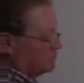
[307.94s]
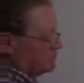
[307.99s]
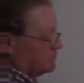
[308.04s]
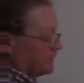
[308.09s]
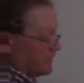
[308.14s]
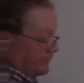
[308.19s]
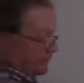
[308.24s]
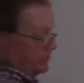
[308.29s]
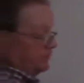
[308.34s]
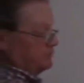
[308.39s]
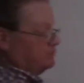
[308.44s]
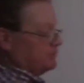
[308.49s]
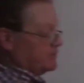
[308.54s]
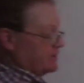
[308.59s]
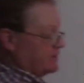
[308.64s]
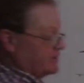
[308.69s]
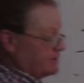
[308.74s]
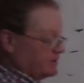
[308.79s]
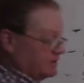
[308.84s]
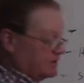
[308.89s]
It could be
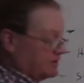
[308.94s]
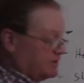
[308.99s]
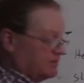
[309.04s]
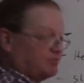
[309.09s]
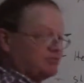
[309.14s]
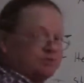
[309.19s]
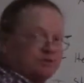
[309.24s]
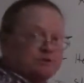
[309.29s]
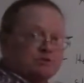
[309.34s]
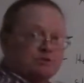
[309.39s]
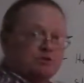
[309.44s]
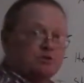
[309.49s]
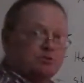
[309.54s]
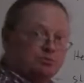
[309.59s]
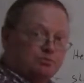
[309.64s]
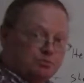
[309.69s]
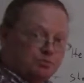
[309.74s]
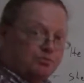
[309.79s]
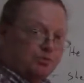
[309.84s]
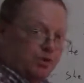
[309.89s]
a physical
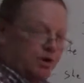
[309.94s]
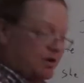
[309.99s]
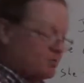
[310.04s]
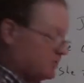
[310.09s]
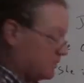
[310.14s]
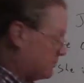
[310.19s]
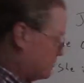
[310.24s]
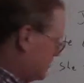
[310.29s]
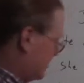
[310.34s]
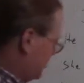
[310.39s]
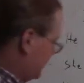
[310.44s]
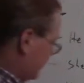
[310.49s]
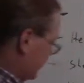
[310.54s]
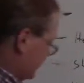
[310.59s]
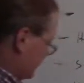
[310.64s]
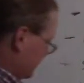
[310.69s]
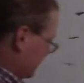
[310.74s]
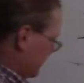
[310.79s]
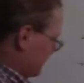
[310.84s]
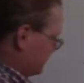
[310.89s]
problem as
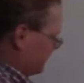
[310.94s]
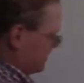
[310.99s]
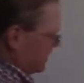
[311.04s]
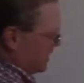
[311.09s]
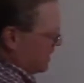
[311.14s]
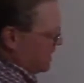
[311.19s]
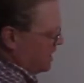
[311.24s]
well.